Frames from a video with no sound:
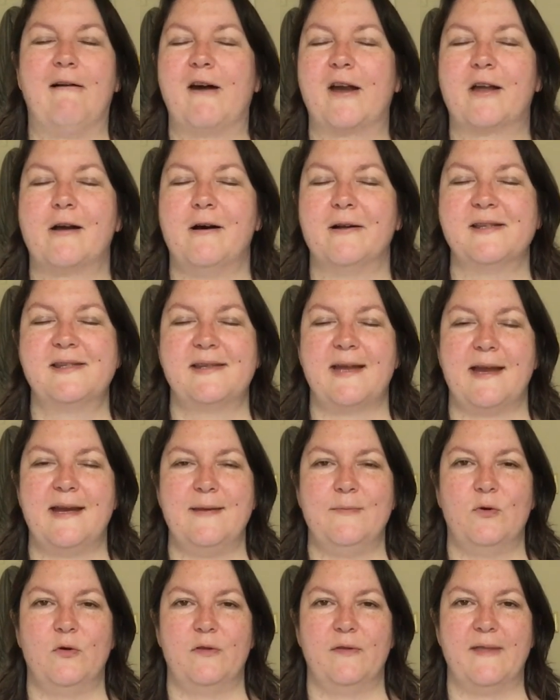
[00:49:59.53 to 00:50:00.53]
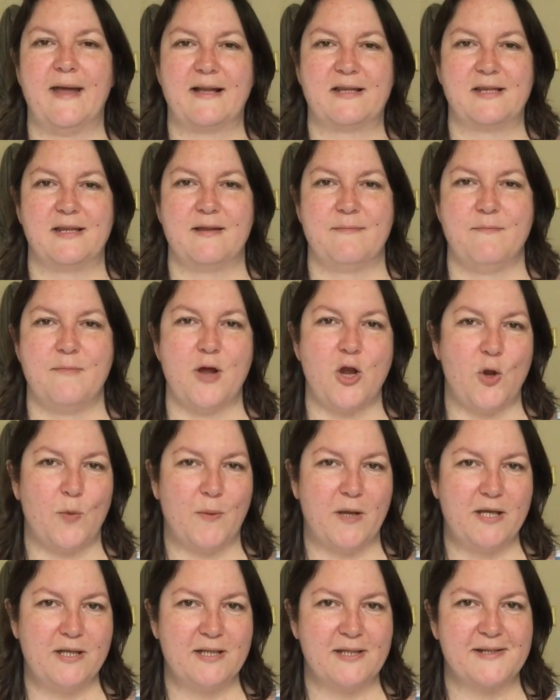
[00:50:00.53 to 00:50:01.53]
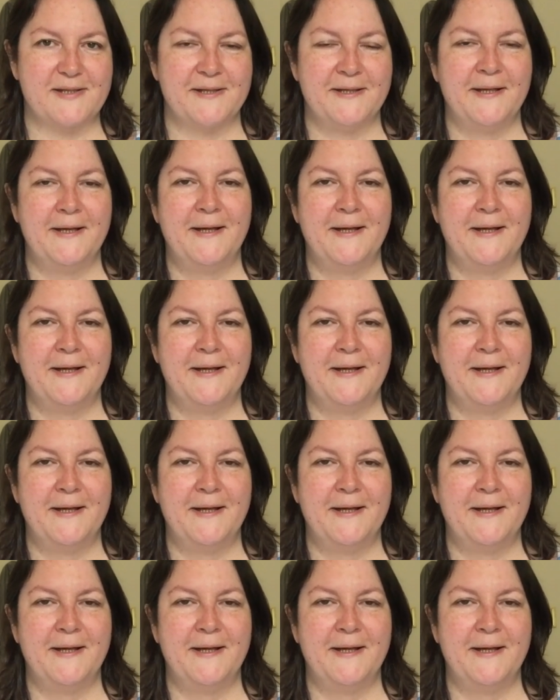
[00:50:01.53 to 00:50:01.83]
I can't say any more than that at the moment,